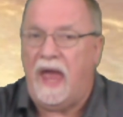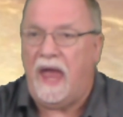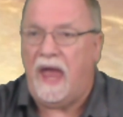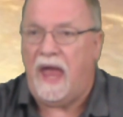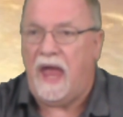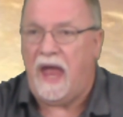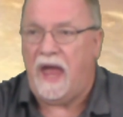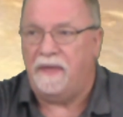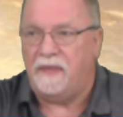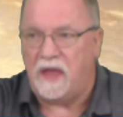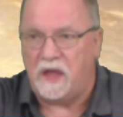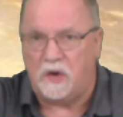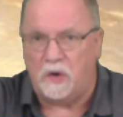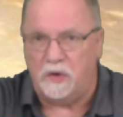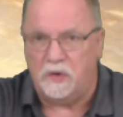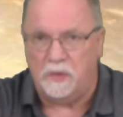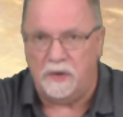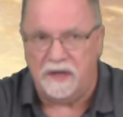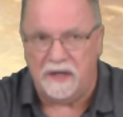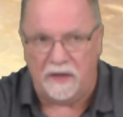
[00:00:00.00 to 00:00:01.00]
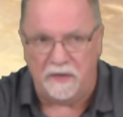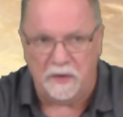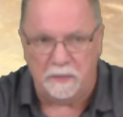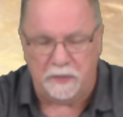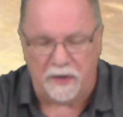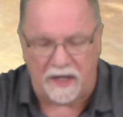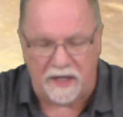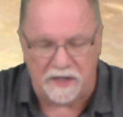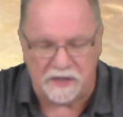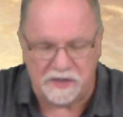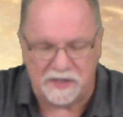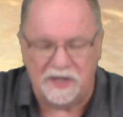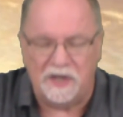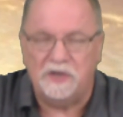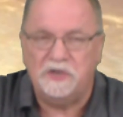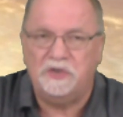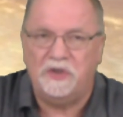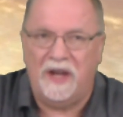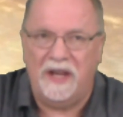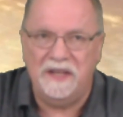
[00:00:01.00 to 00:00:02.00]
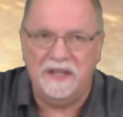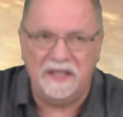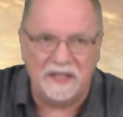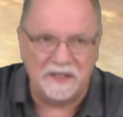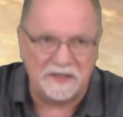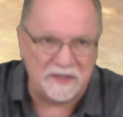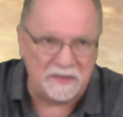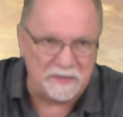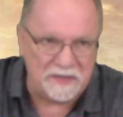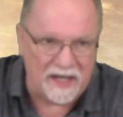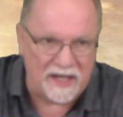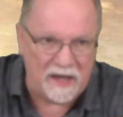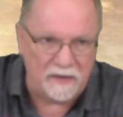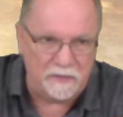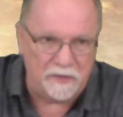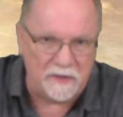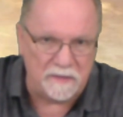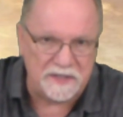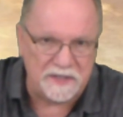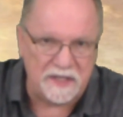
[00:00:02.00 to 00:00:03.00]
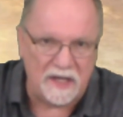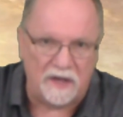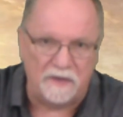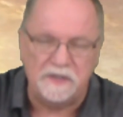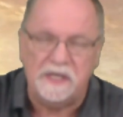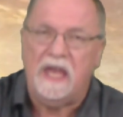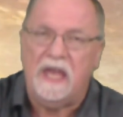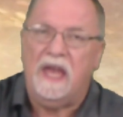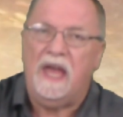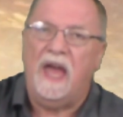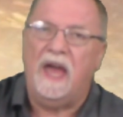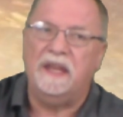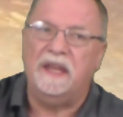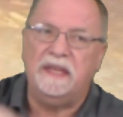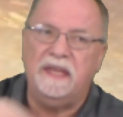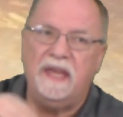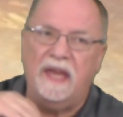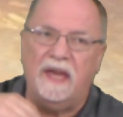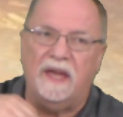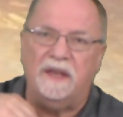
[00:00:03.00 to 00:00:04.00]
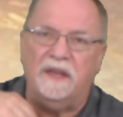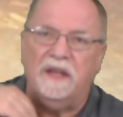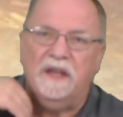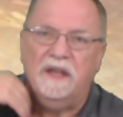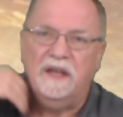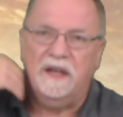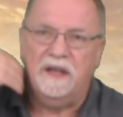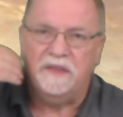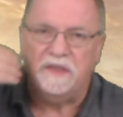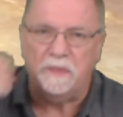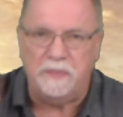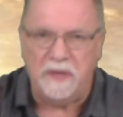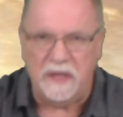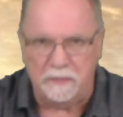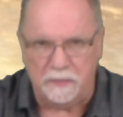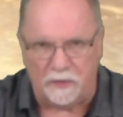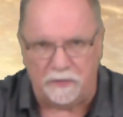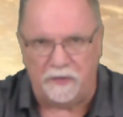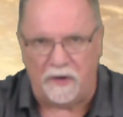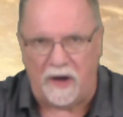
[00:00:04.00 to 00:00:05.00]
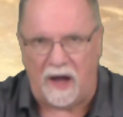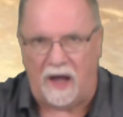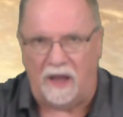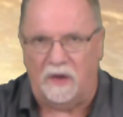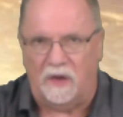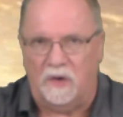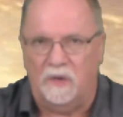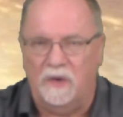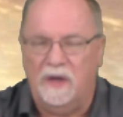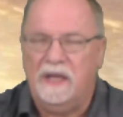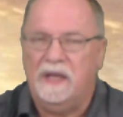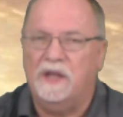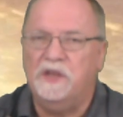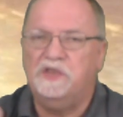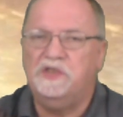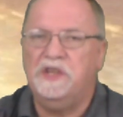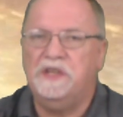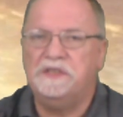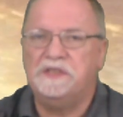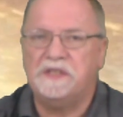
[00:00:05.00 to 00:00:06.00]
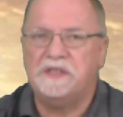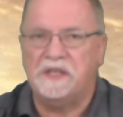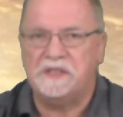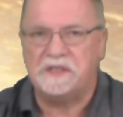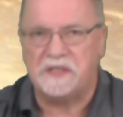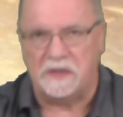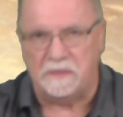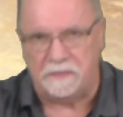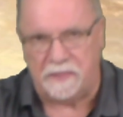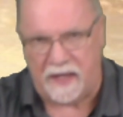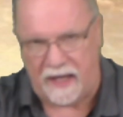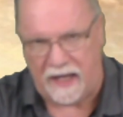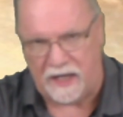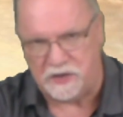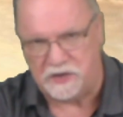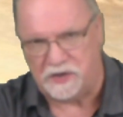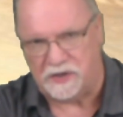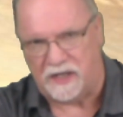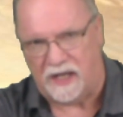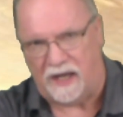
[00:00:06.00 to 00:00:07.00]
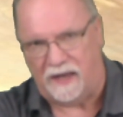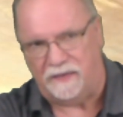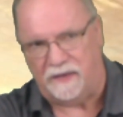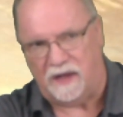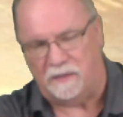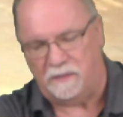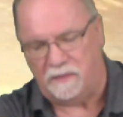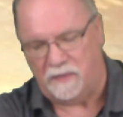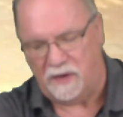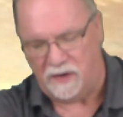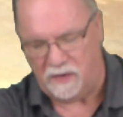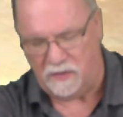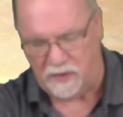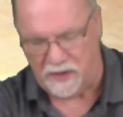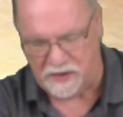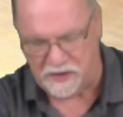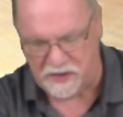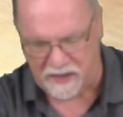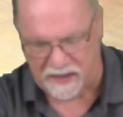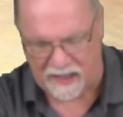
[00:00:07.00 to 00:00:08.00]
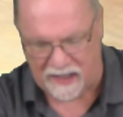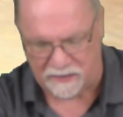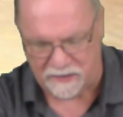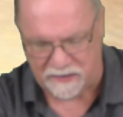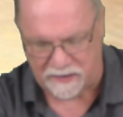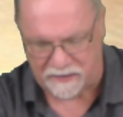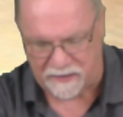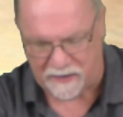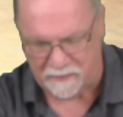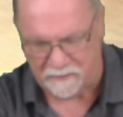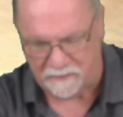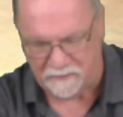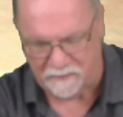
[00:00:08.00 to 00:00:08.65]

And they go to another place trying to get some time for themselves. And again, the people follow, and Jesus has compassion on them, reaching out to them.